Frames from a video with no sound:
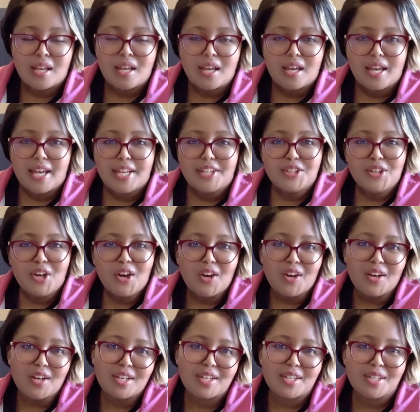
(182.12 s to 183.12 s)
And yeah,
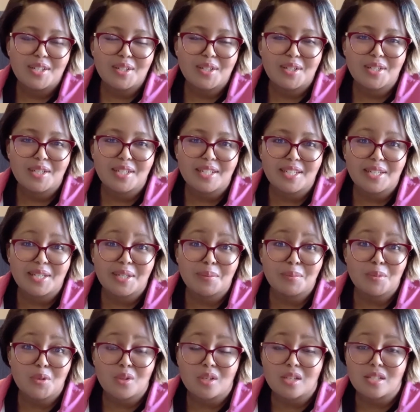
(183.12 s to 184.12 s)

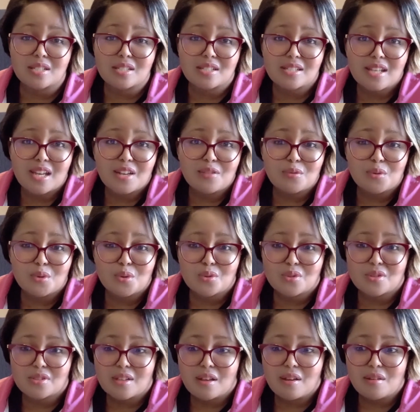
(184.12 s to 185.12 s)
um, you can decide for
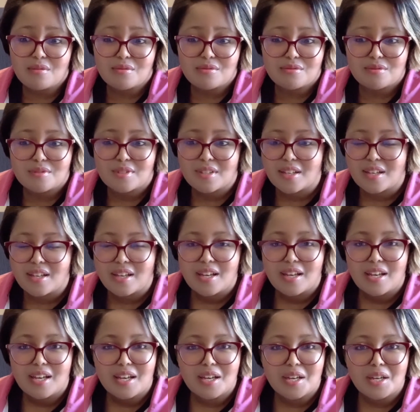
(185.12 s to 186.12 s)
yourself.
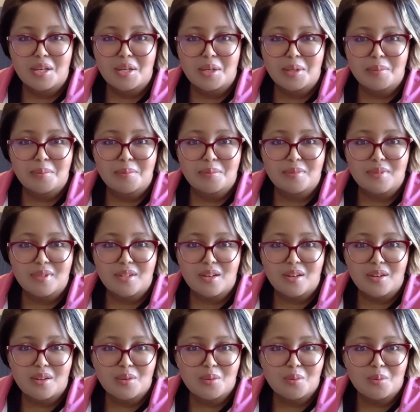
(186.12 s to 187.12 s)
Um,
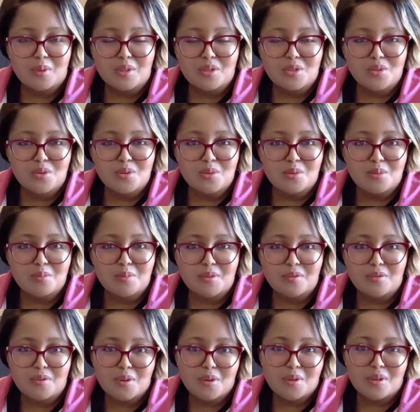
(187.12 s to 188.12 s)
yeah, what you
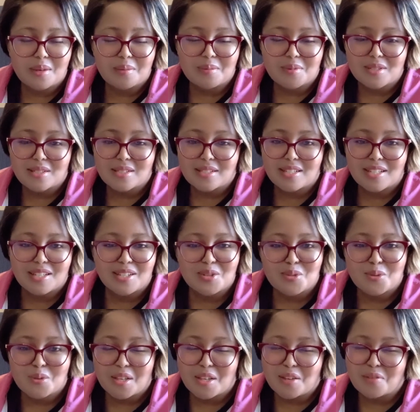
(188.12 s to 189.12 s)
prefer. I'm just here
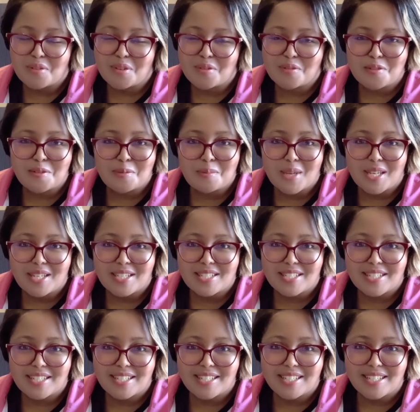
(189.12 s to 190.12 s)
to give
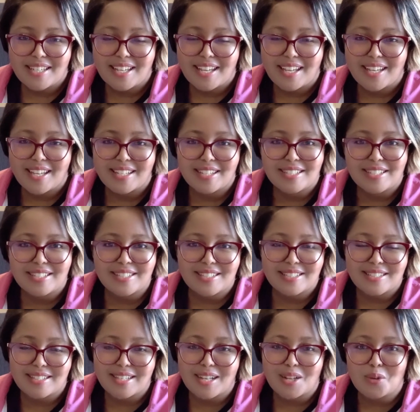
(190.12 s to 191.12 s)
information and
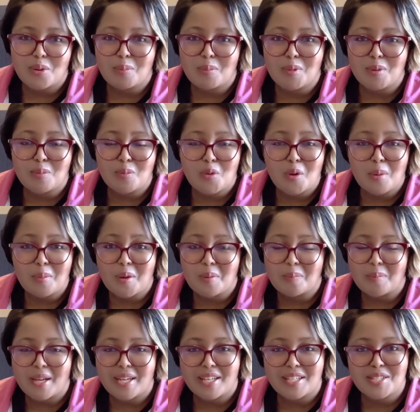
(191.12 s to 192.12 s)
just tell you a bit more about
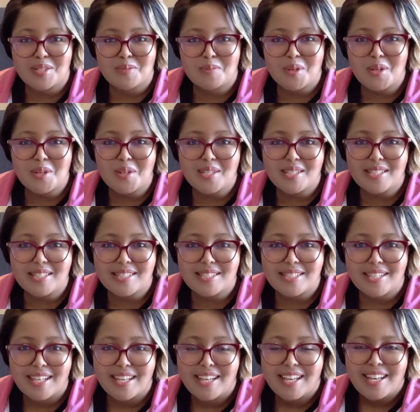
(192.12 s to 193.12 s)
my experience
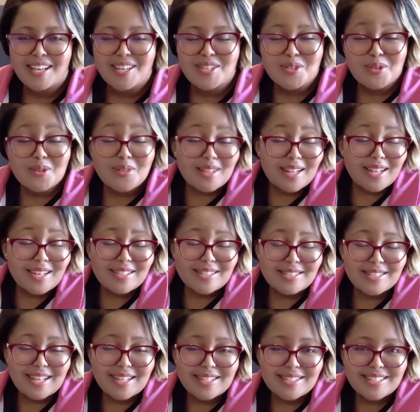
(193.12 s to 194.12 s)
so that it's
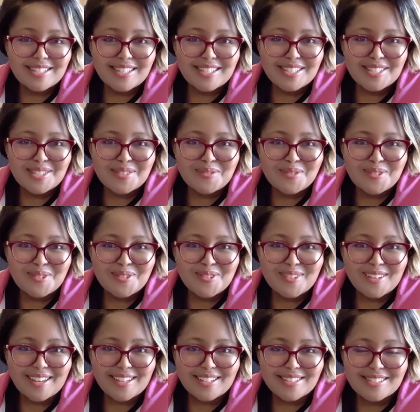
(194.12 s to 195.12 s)
nice and easy for you
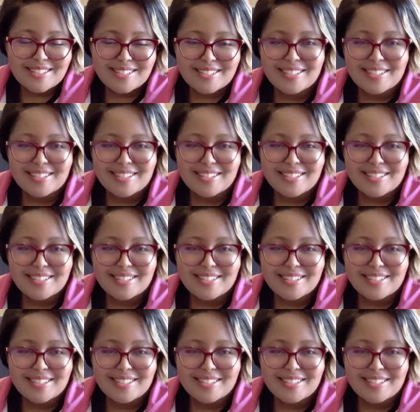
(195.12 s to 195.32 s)
guys.